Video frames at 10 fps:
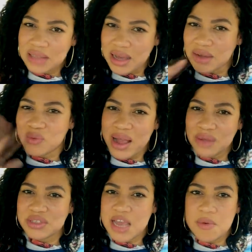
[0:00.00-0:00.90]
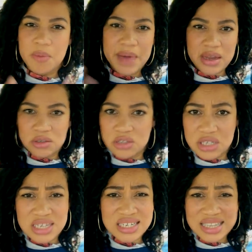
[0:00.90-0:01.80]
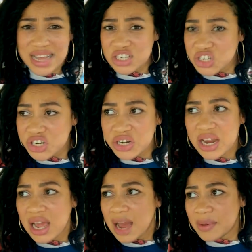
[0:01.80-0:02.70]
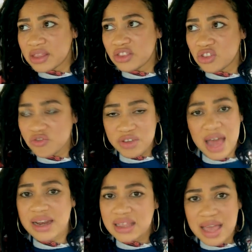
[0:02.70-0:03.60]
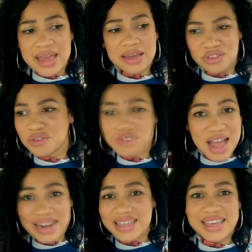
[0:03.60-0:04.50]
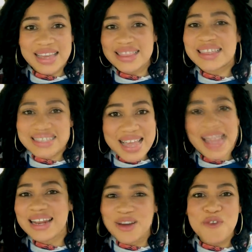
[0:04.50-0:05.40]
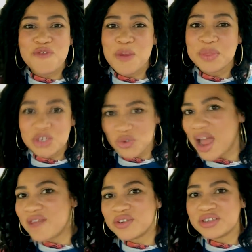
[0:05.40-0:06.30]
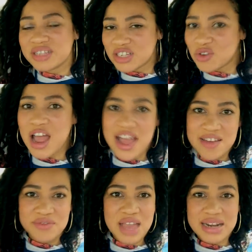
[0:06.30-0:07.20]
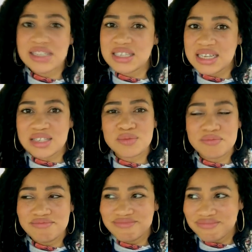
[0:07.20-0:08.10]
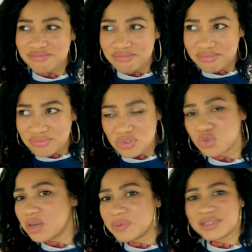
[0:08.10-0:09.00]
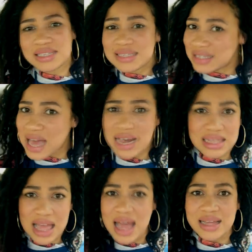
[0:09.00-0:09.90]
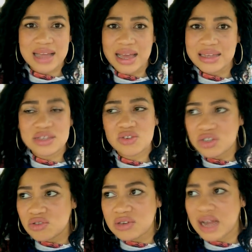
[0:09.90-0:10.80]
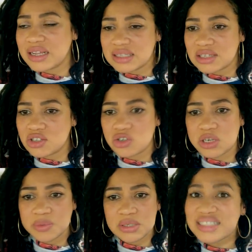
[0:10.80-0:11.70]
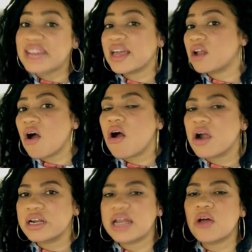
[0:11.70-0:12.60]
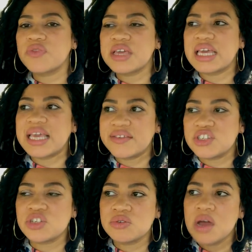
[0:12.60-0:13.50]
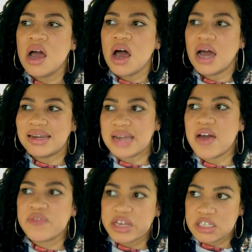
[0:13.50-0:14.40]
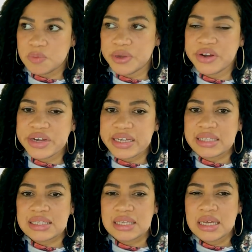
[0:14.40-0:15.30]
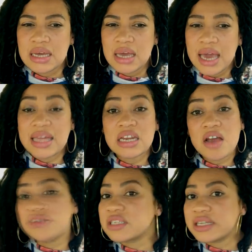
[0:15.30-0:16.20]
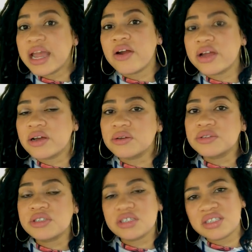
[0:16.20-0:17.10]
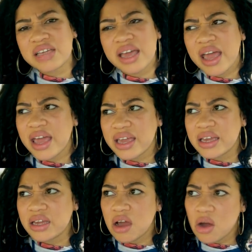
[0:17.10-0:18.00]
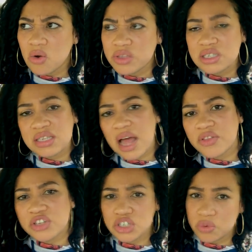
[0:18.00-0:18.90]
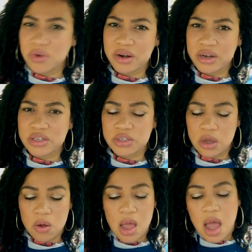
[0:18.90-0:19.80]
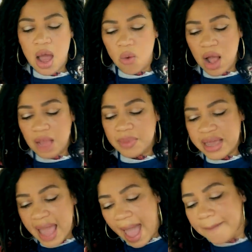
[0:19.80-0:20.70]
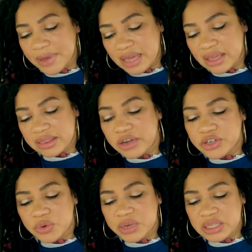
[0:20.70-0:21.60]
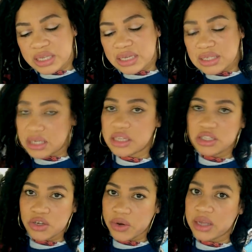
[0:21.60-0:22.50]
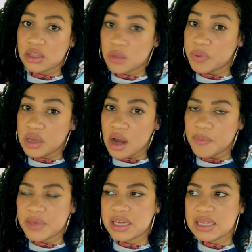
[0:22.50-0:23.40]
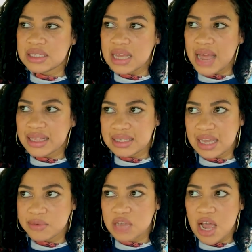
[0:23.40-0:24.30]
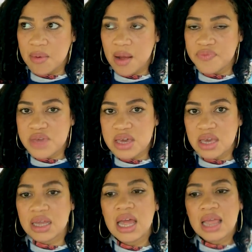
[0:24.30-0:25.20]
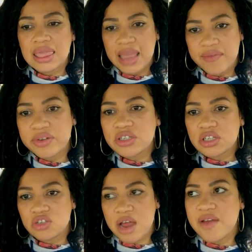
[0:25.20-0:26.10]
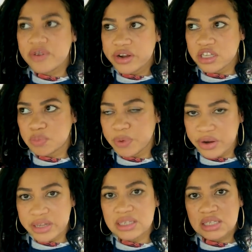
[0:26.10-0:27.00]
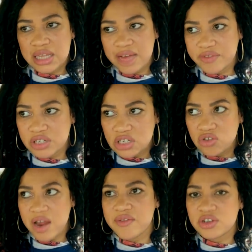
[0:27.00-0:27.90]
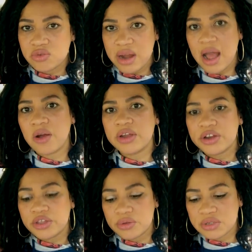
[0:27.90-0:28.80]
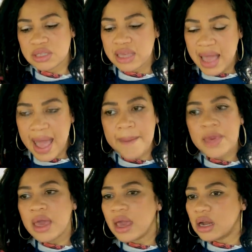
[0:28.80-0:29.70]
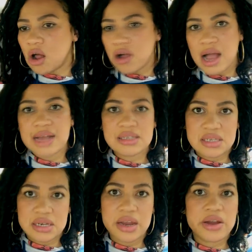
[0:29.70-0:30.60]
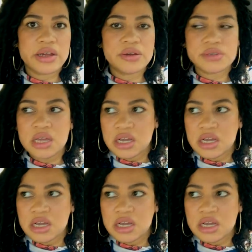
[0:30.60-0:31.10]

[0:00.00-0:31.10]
like a round table, a panel discussion last year, I mean, you've got to like, you've got to get the data from the drivers that drive. 96 trips is not a lot, guys. You can do 96 trips. It's not that hard. And I don't think it gives you enough experience and enough scenarios to say, hey, oh, this is how this shit works. So while I'm like happy that they're doing this and it's a great little PR piece, at the same time, I'm thinking, leverage the driver experience, leverage the drivers who are out here using the app in all kinds of scenarios